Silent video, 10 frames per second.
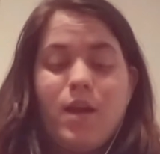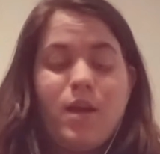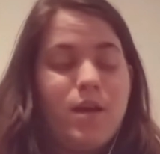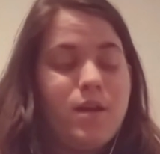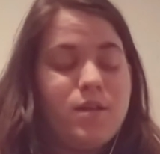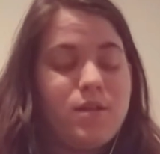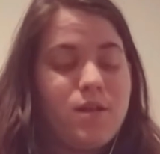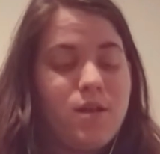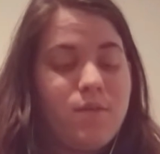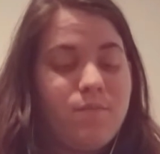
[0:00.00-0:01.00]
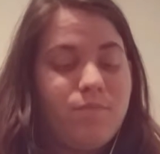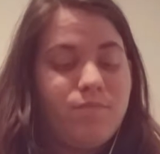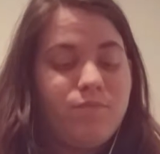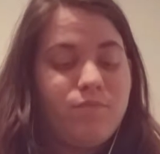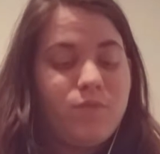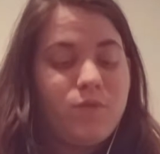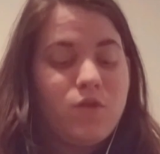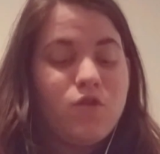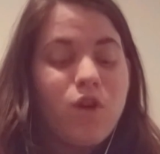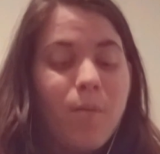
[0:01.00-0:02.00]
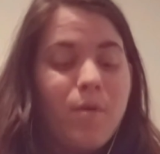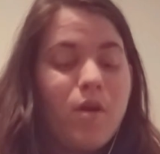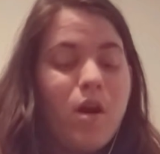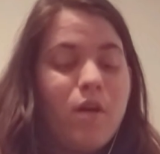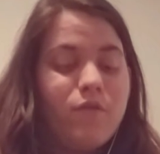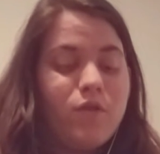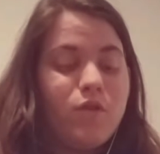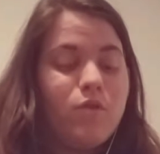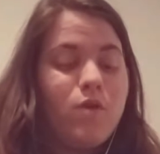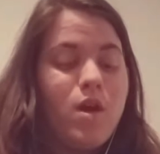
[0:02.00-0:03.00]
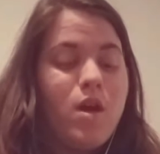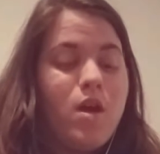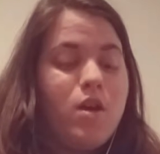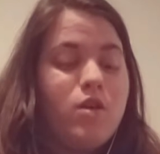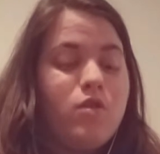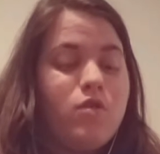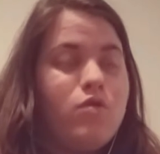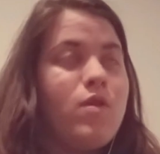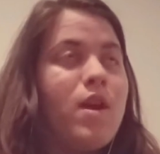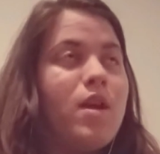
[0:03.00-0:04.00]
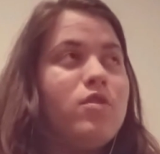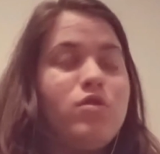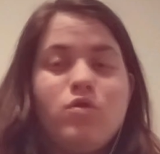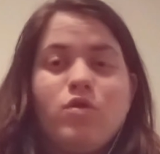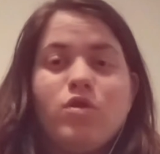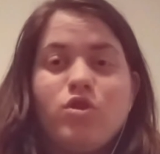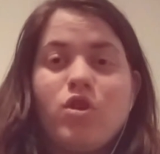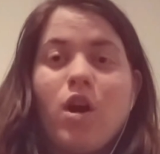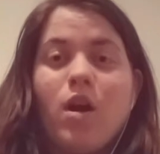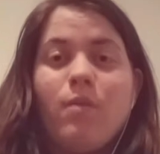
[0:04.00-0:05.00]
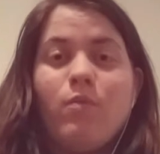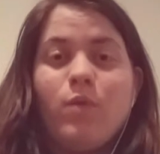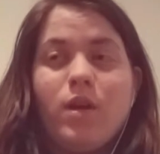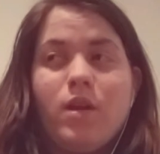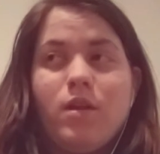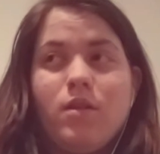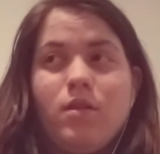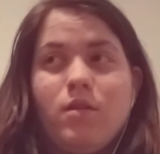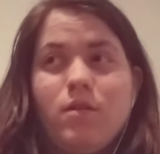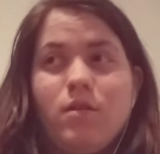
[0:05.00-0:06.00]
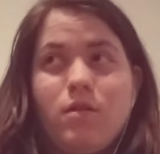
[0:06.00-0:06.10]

and to top it off, you can't do your job when